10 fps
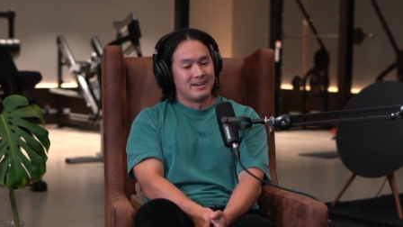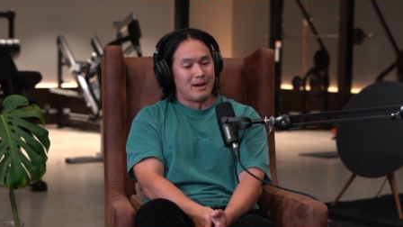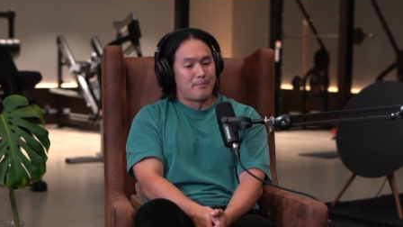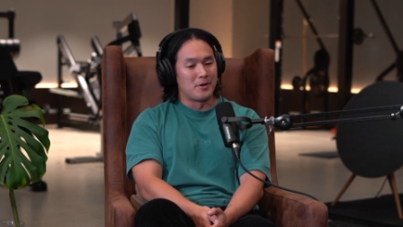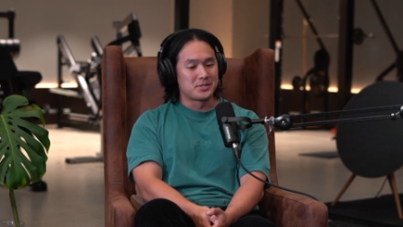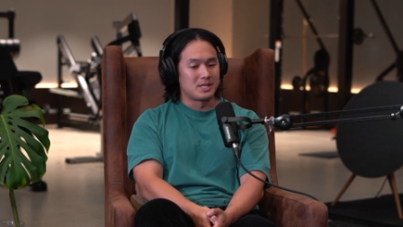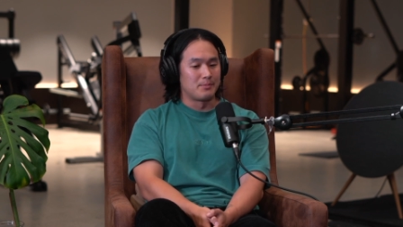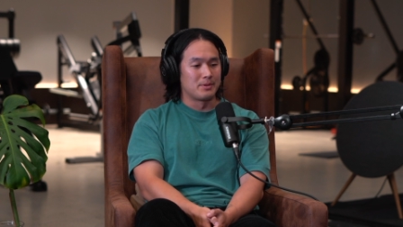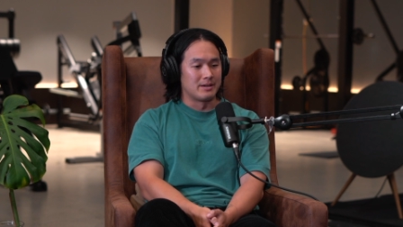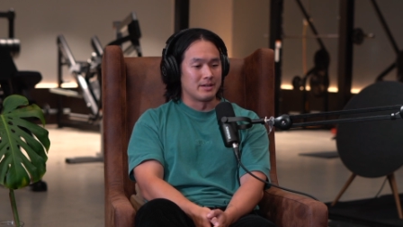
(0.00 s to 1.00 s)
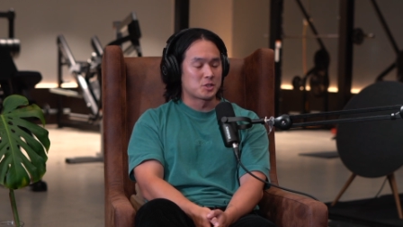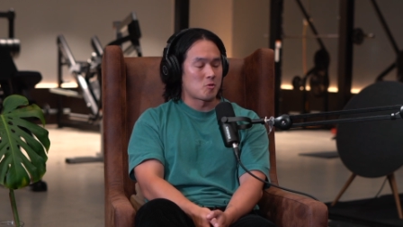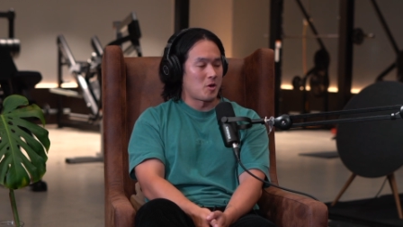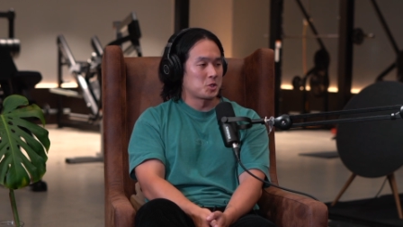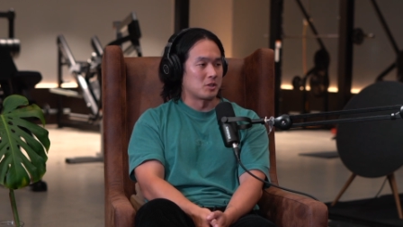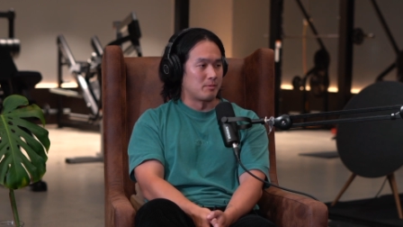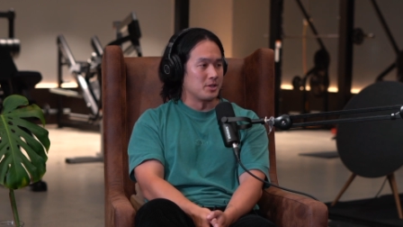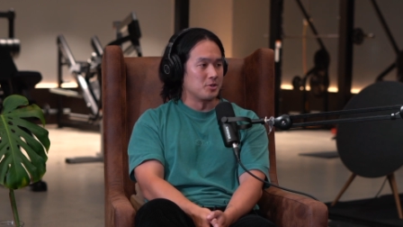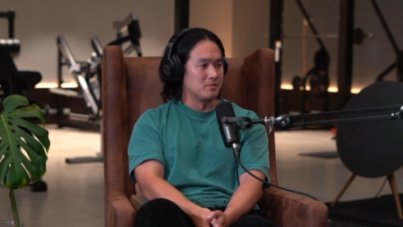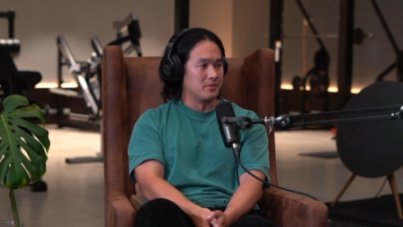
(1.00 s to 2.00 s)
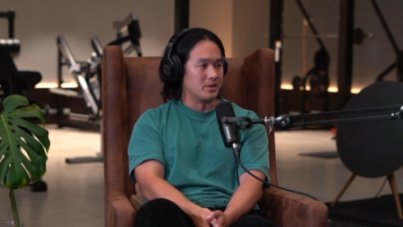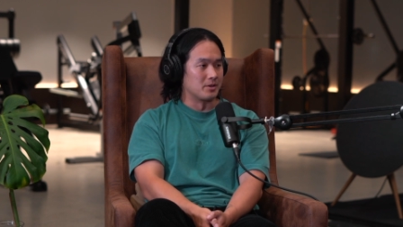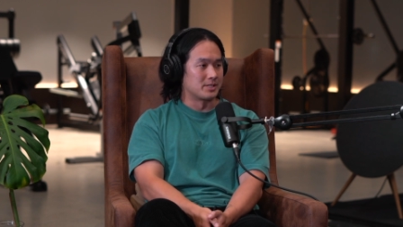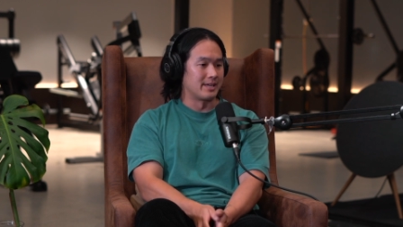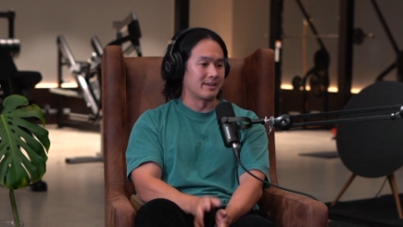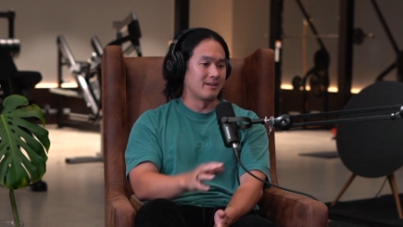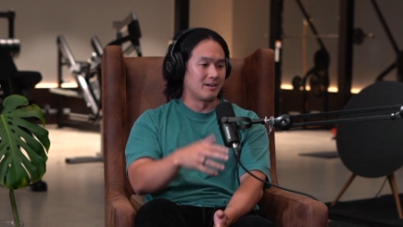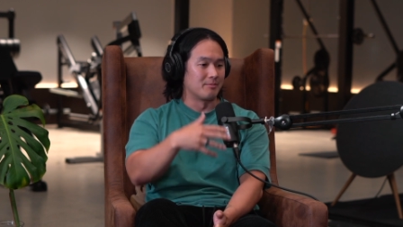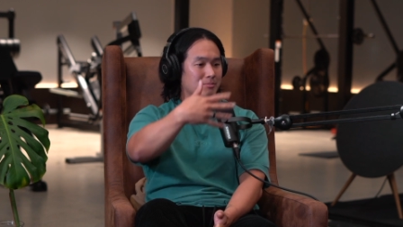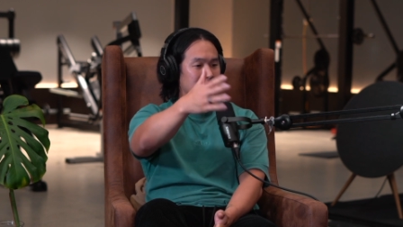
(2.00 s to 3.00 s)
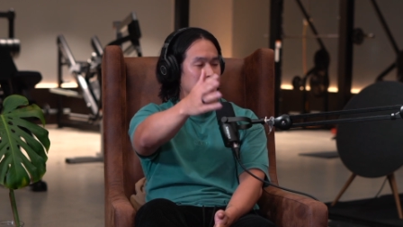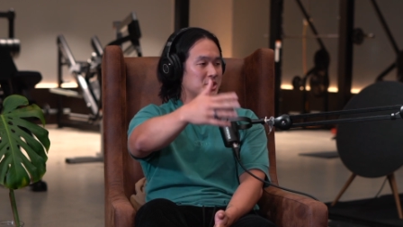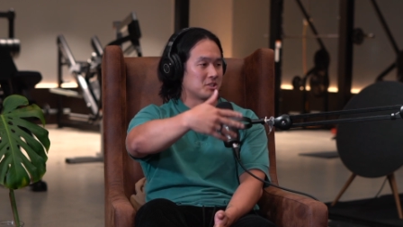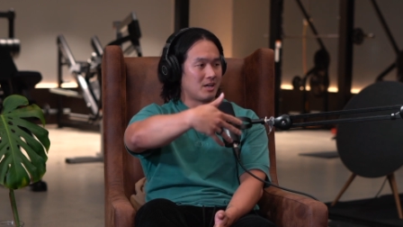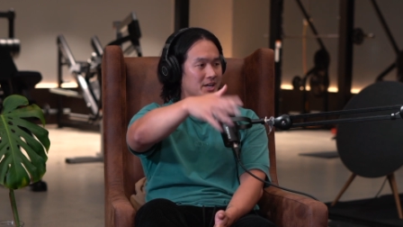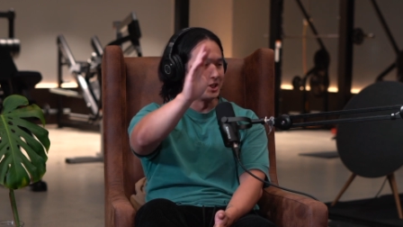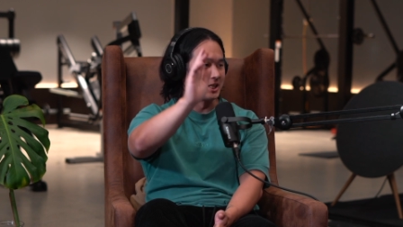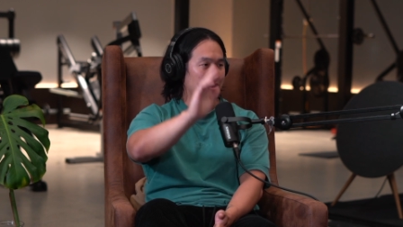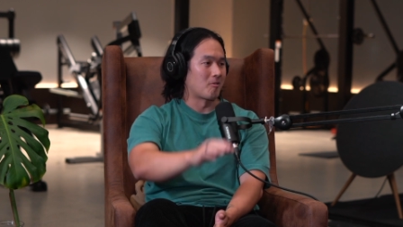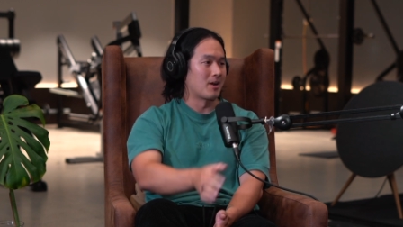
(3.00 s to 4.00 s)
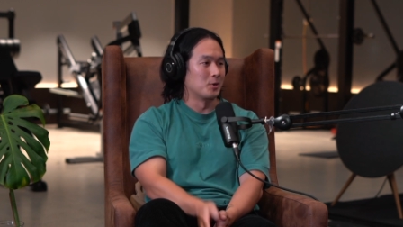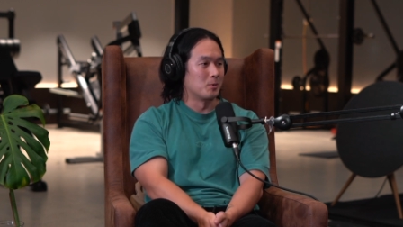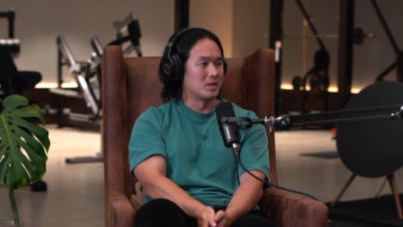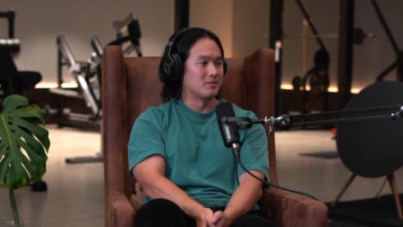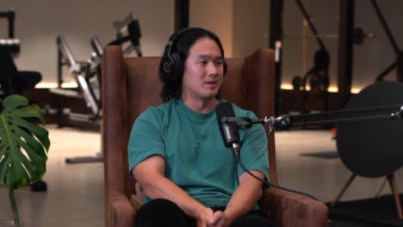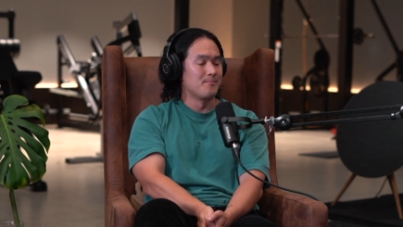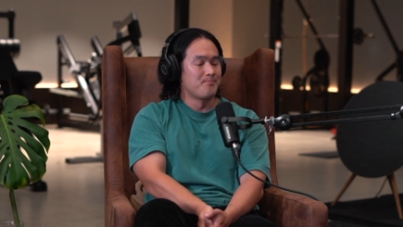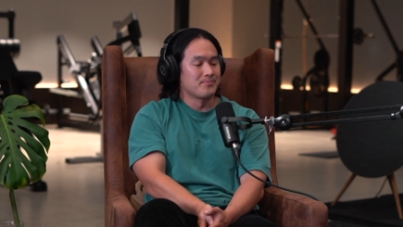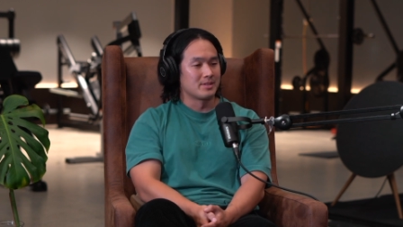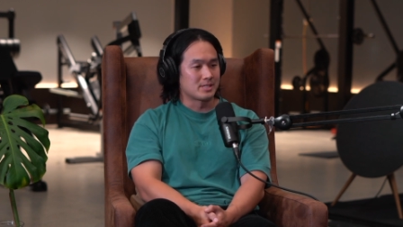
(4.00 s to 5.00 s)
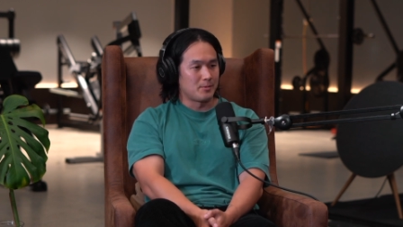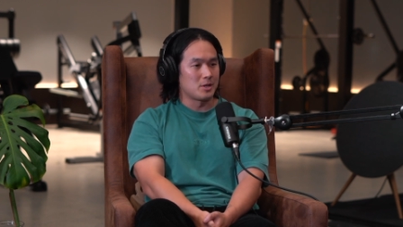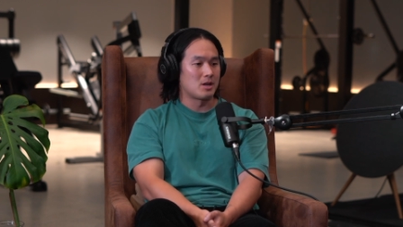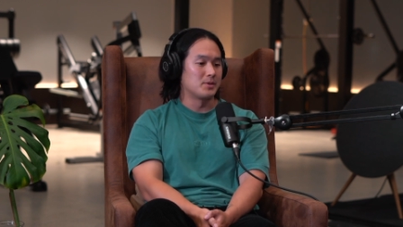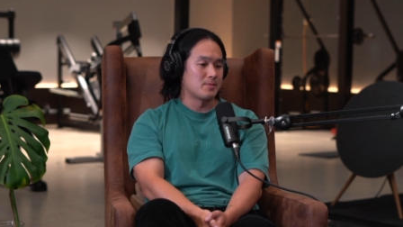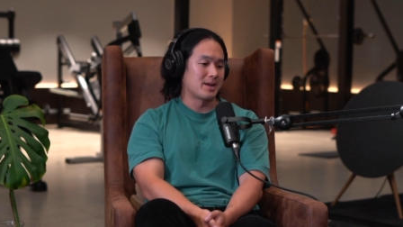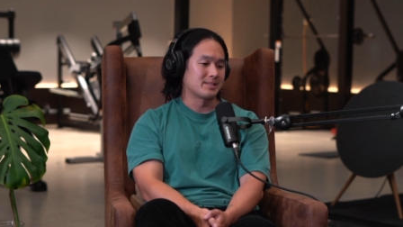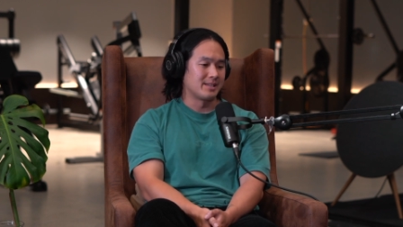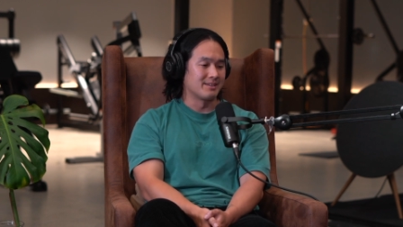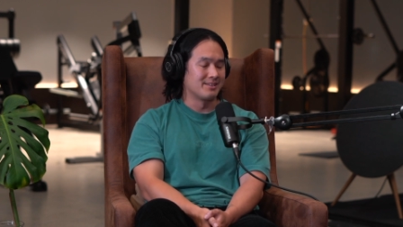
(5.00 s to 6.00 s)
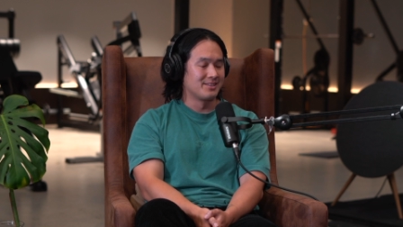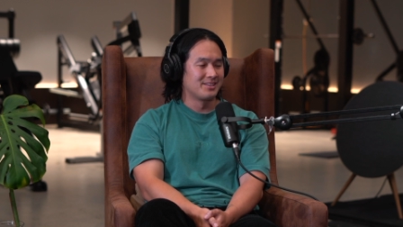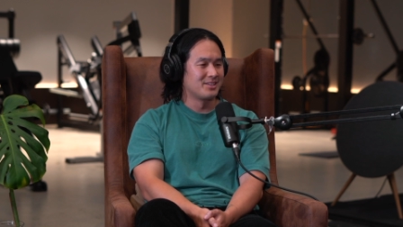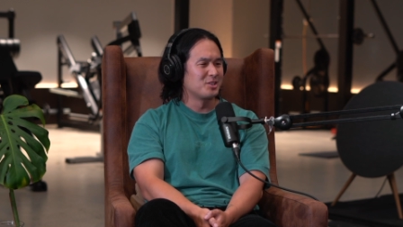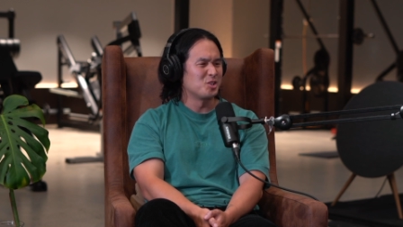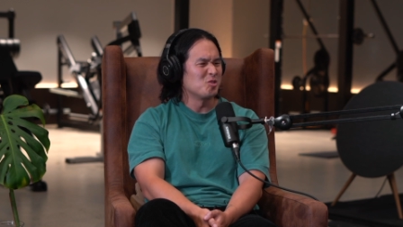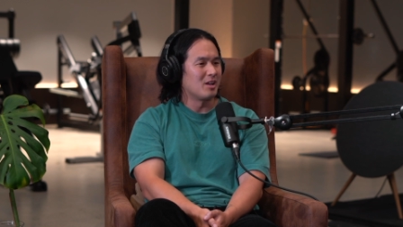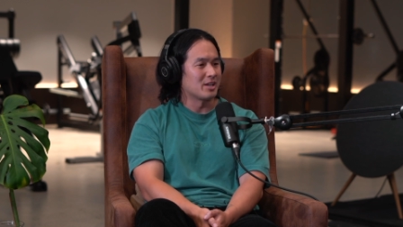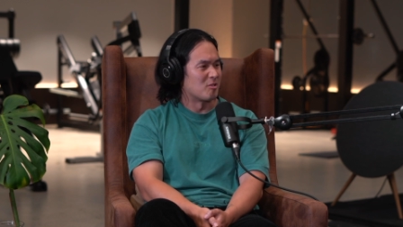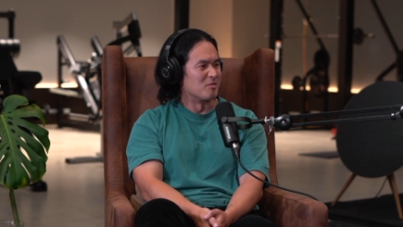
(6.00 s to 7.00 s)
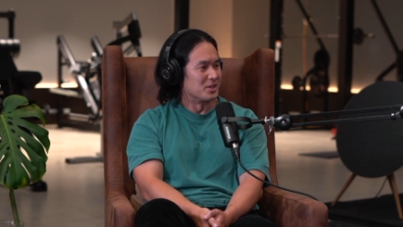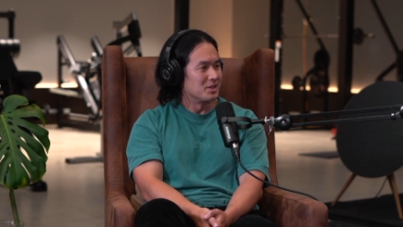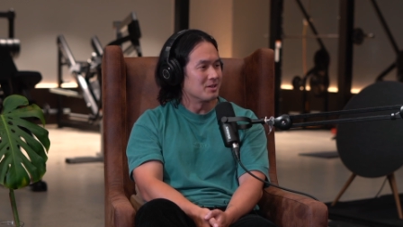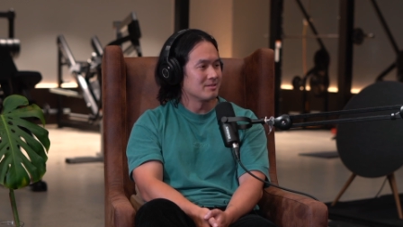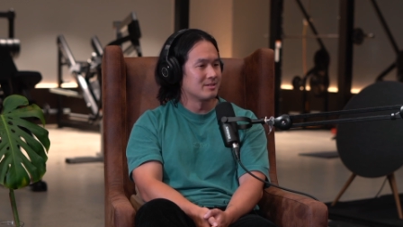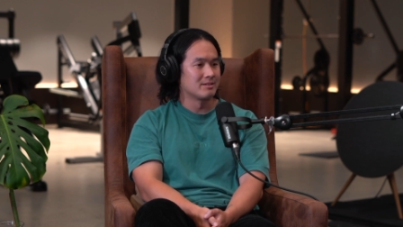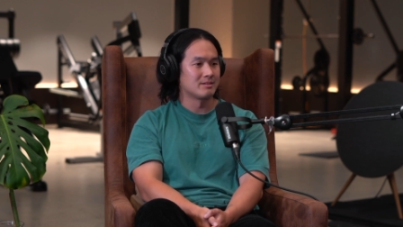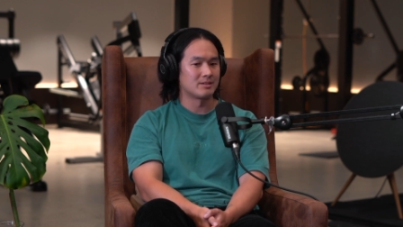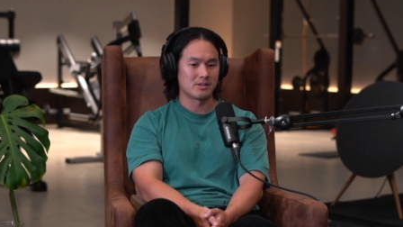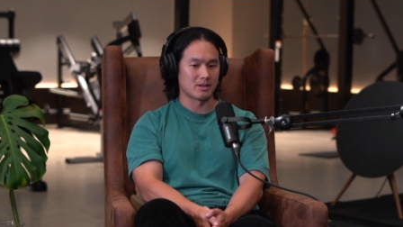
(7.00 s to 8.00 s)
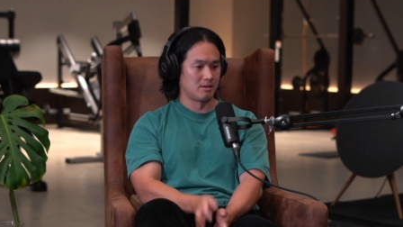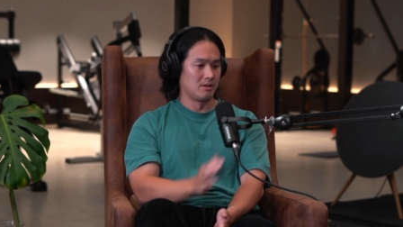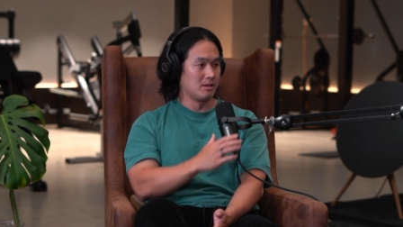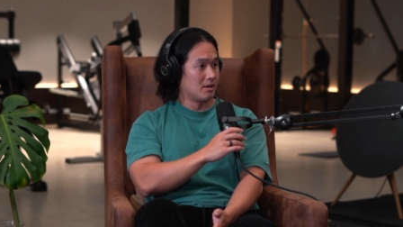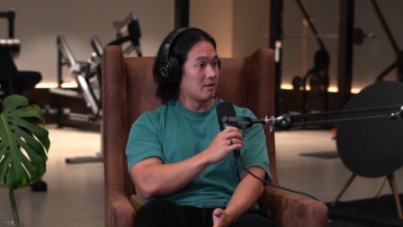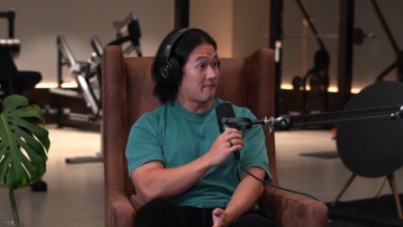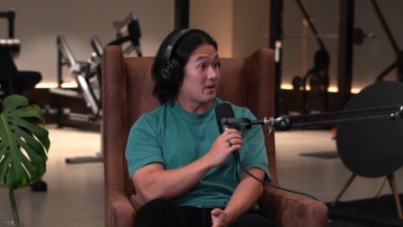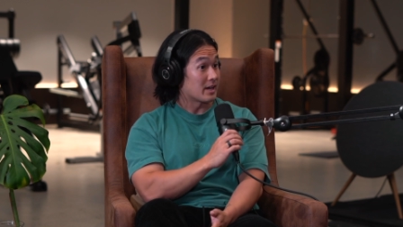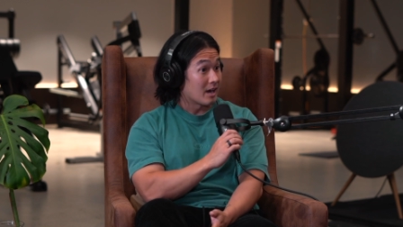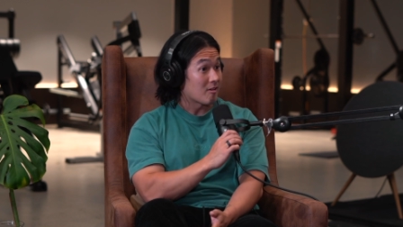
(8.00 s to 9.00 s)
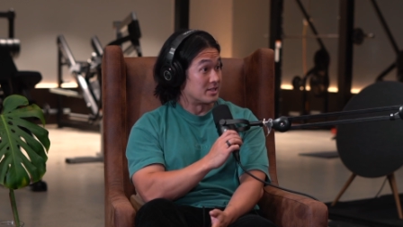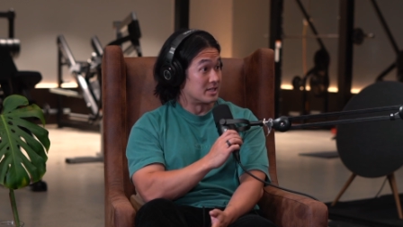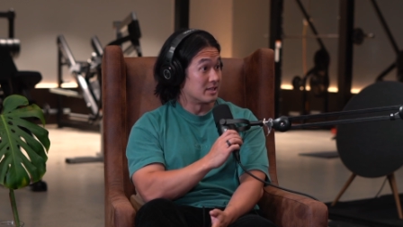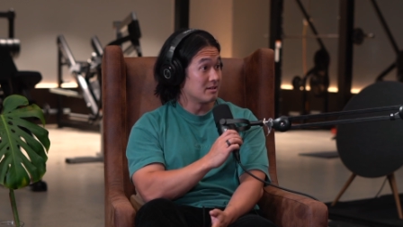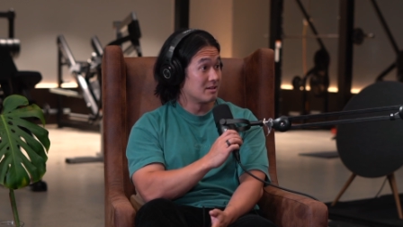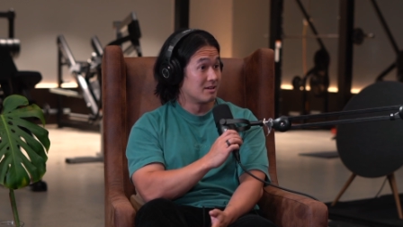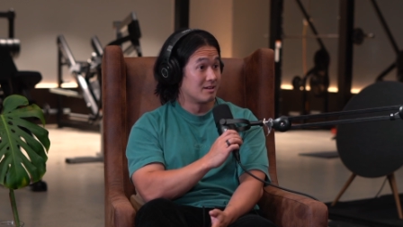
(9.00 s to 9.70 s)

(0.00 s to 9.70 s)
I posted up a screenshot of my YouTube video saying, oh, please like and share it around or whatever. Somebody commented back saying, did you like your own video? And I was like, fuck yeah, I did.